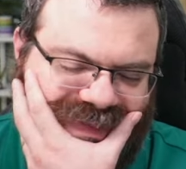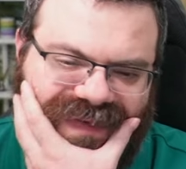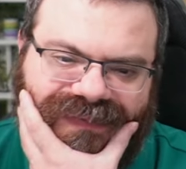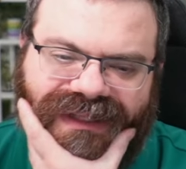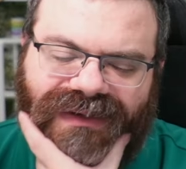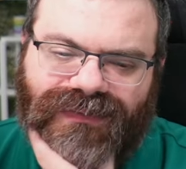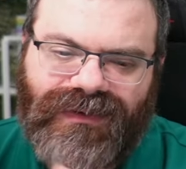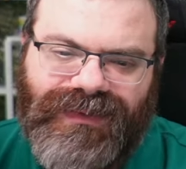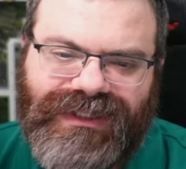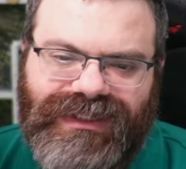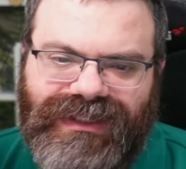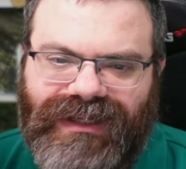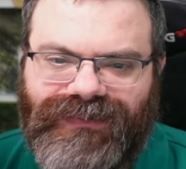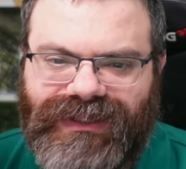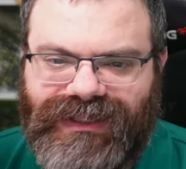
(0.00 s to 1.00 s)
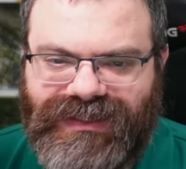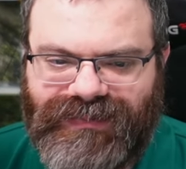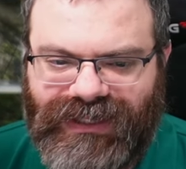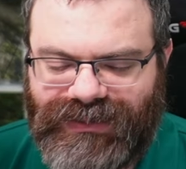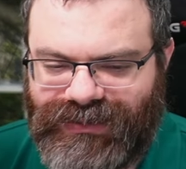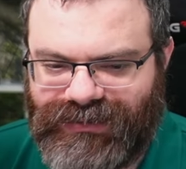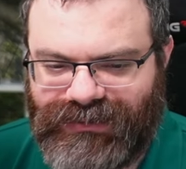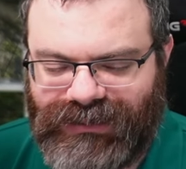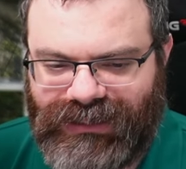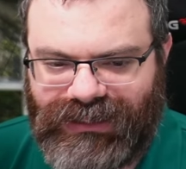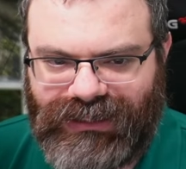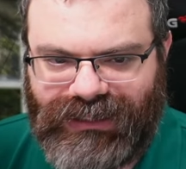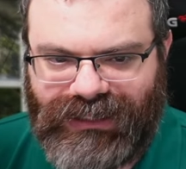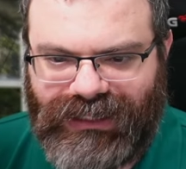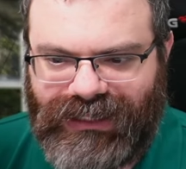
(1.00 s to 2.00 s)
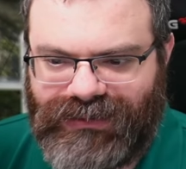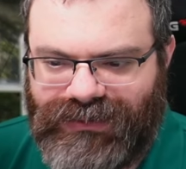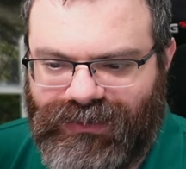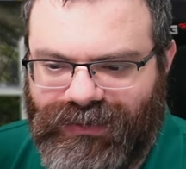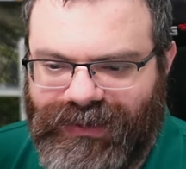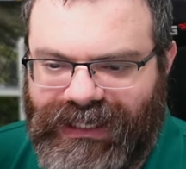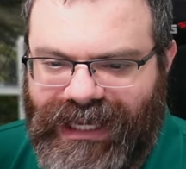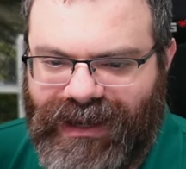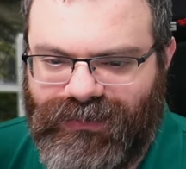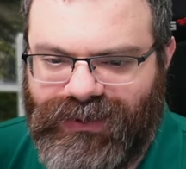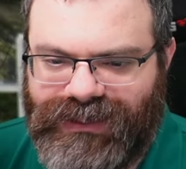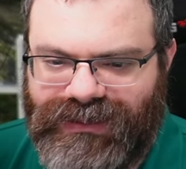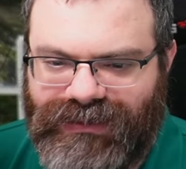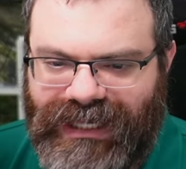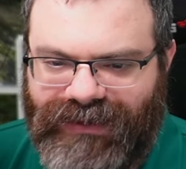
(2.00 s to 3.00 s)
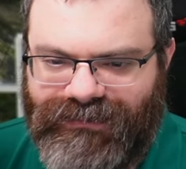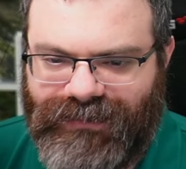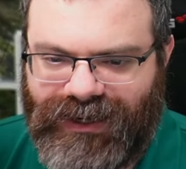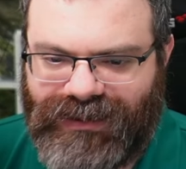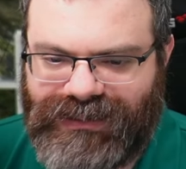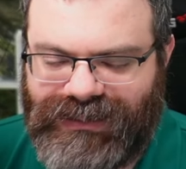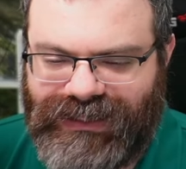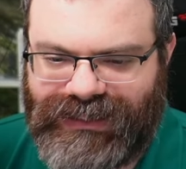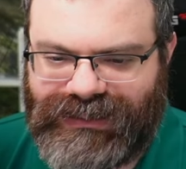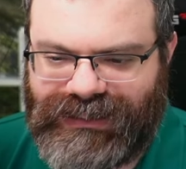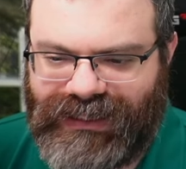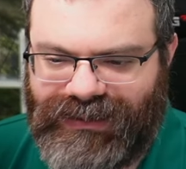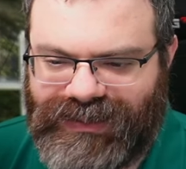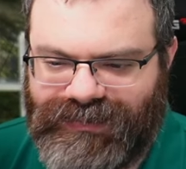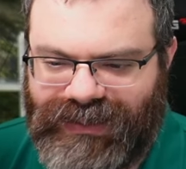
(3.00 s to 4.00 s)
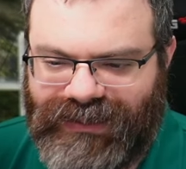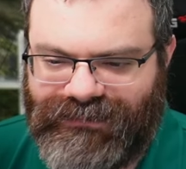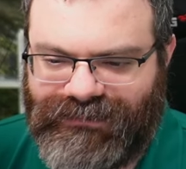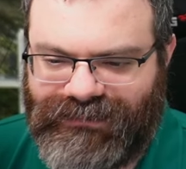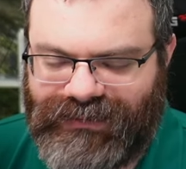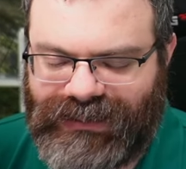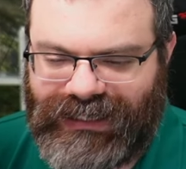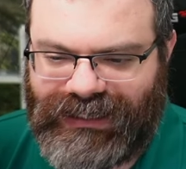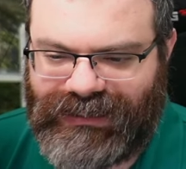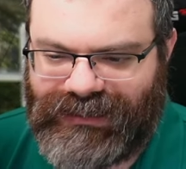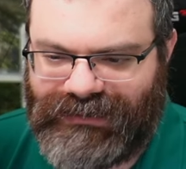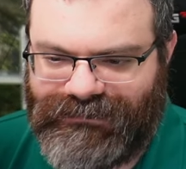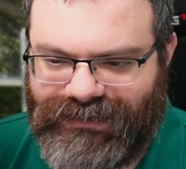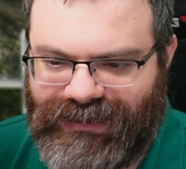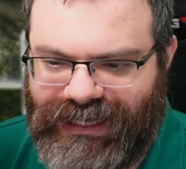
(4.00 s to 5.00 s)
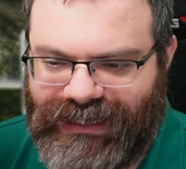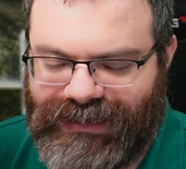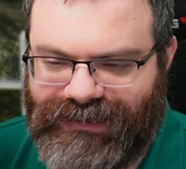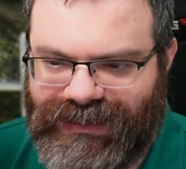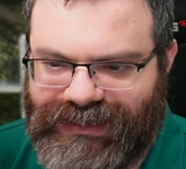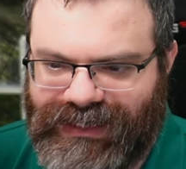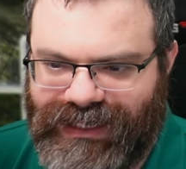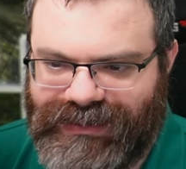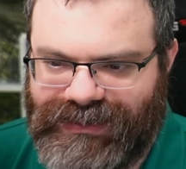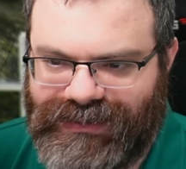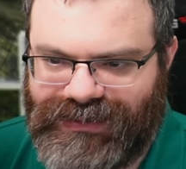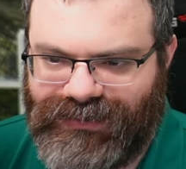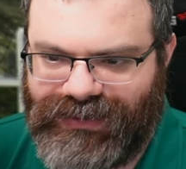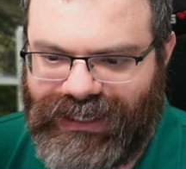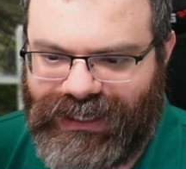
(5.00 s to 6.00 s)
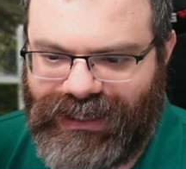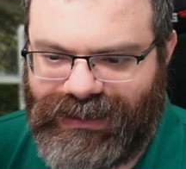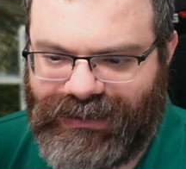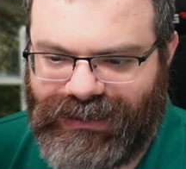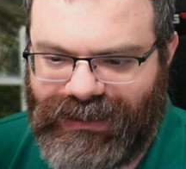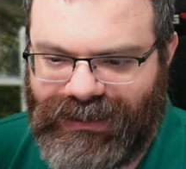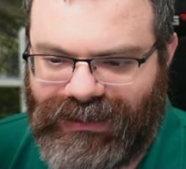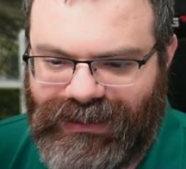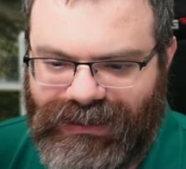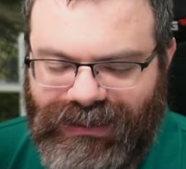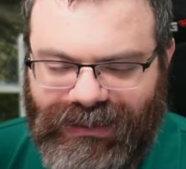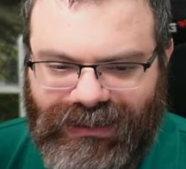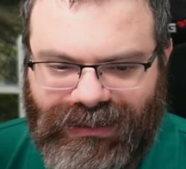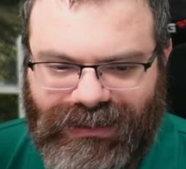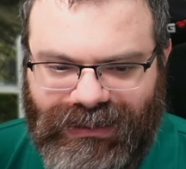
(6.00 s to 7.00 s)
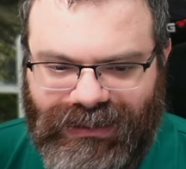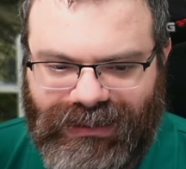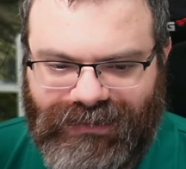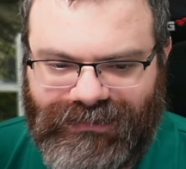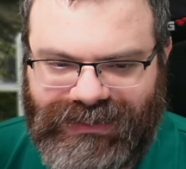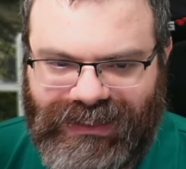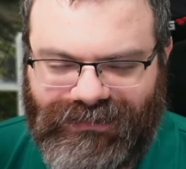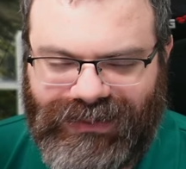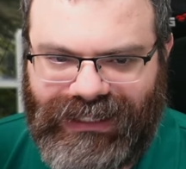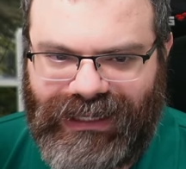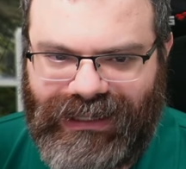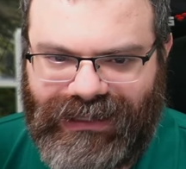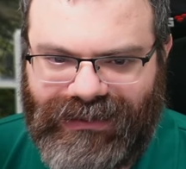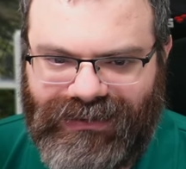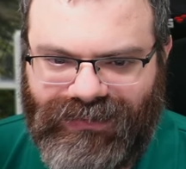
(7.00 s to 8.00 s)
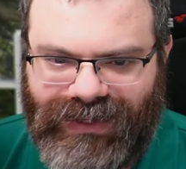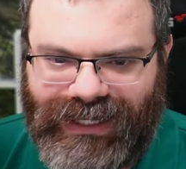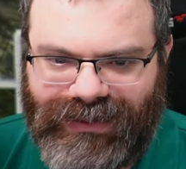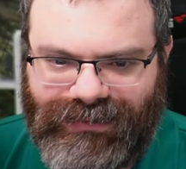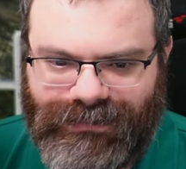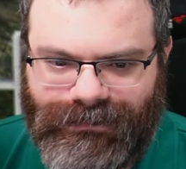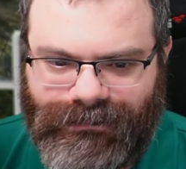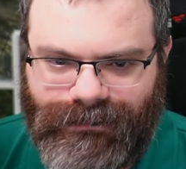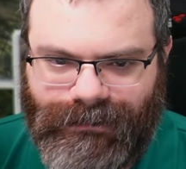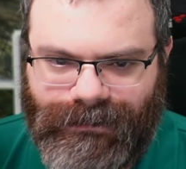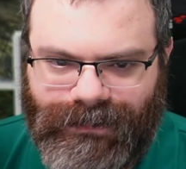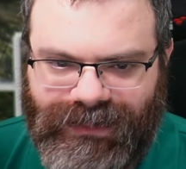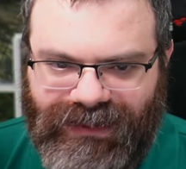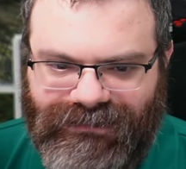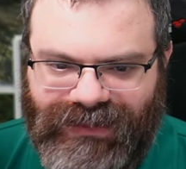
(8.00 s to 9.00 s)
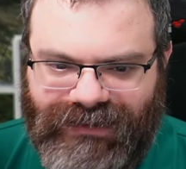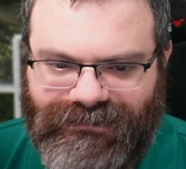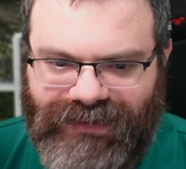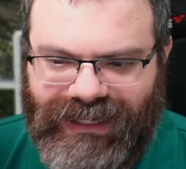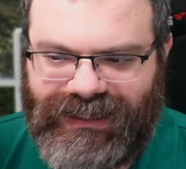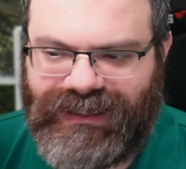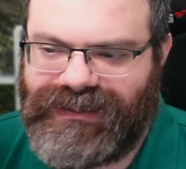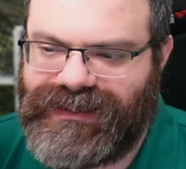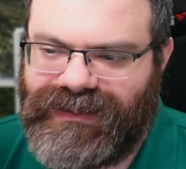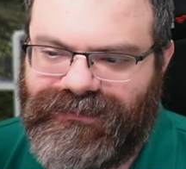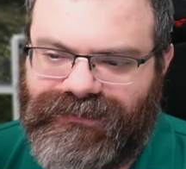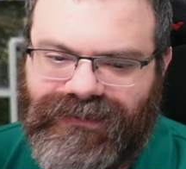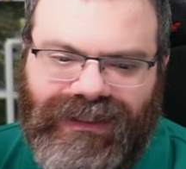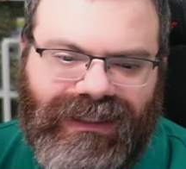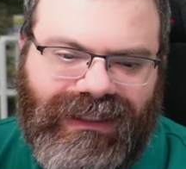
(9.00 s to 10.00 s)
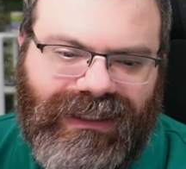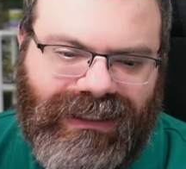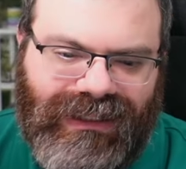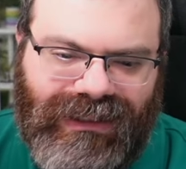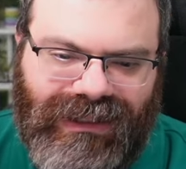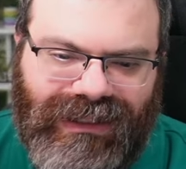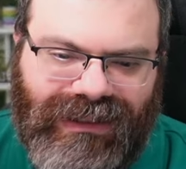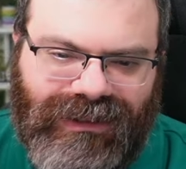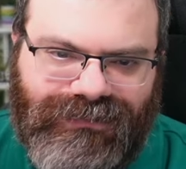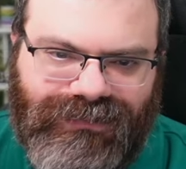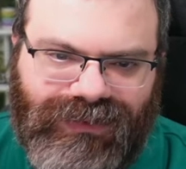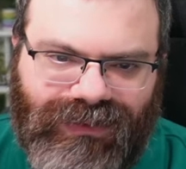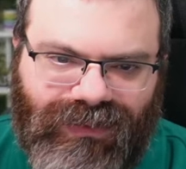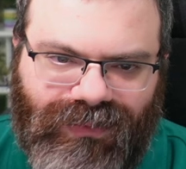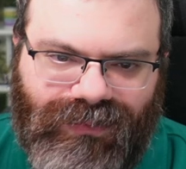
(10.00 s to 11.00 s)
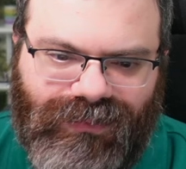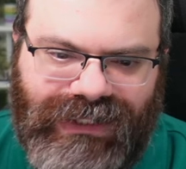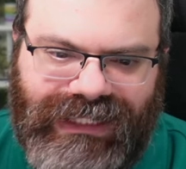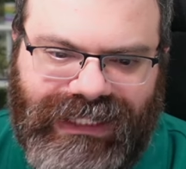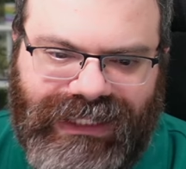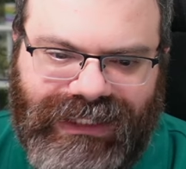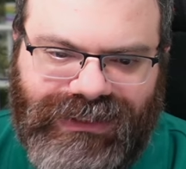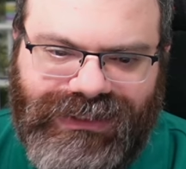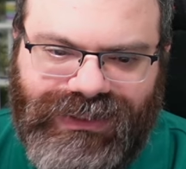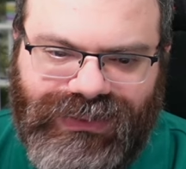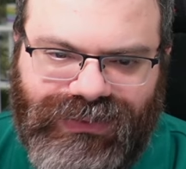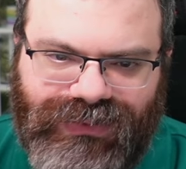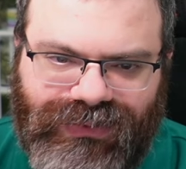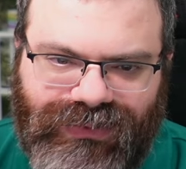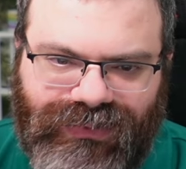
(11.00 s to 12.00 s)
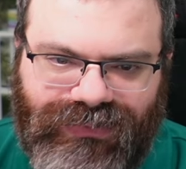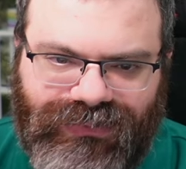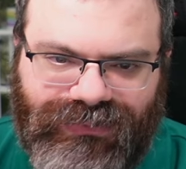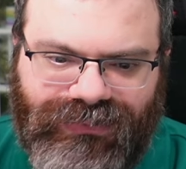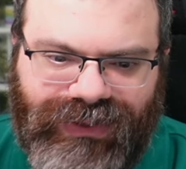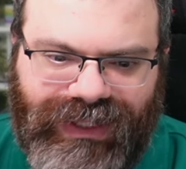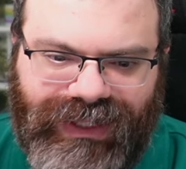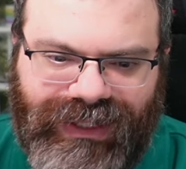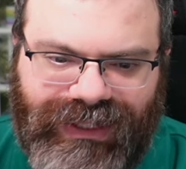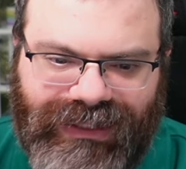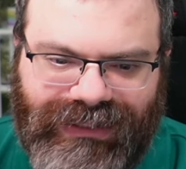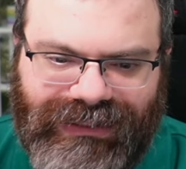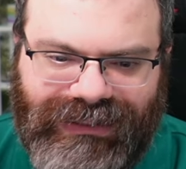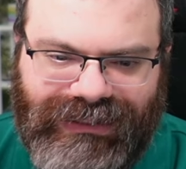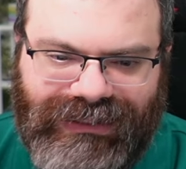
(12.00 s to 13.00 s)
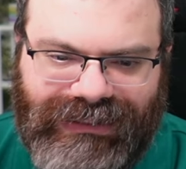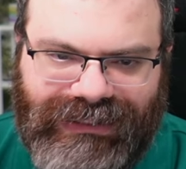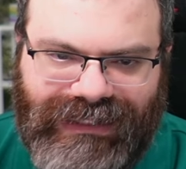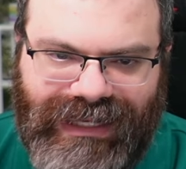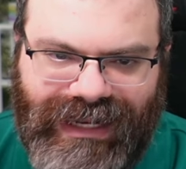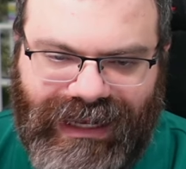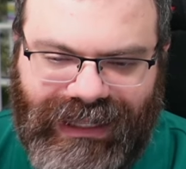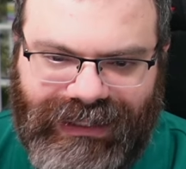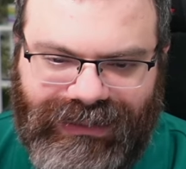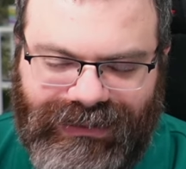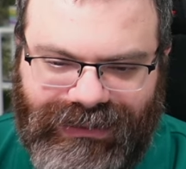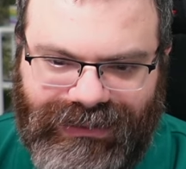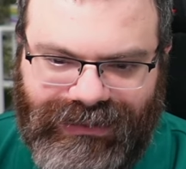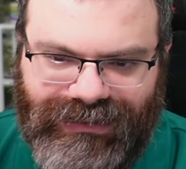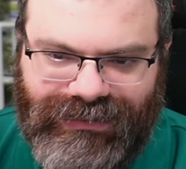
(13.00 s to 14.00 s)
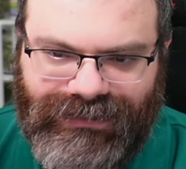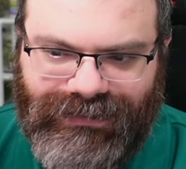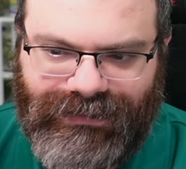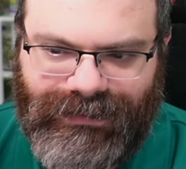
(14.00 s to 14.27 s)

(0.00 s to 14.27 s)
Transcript: feel like we're almost done with this puzzle. Normally I wouldn't have marked these cells, but I feel, I feel like in this case it's okay. Um, it's not really getting in the way of like finding stuff. Um, we need a two, three, nine here.